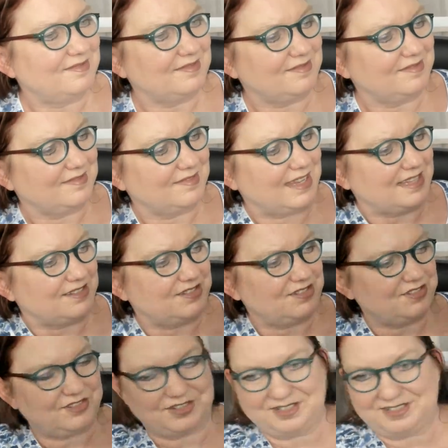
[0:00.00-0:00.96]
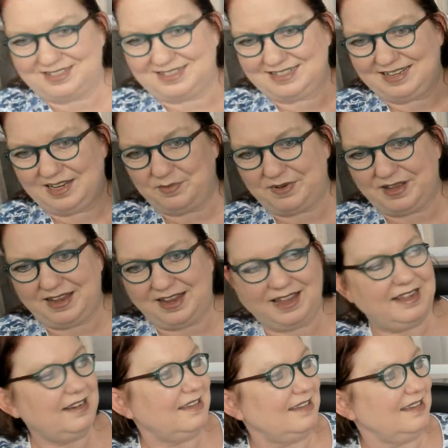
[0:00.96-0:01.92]
Let's just skip ahead
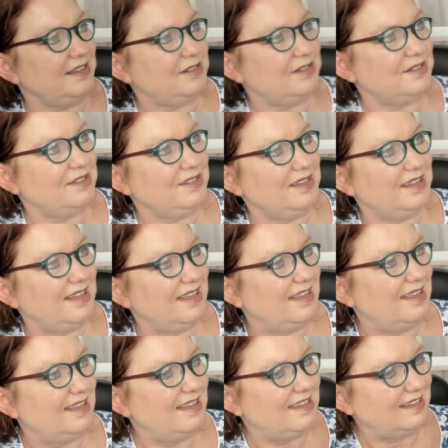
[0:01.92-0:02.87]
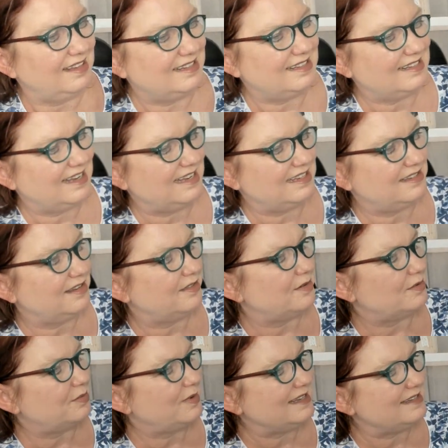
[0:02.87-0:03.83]
a little. Let's get to the
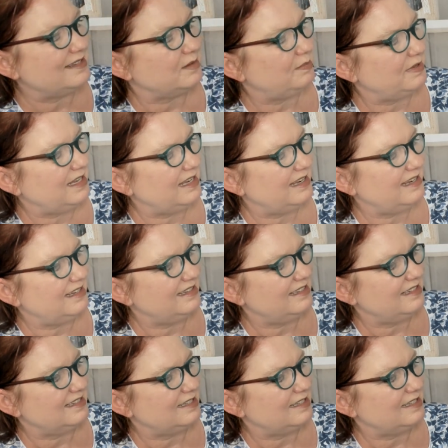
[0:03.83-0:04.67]
recipes.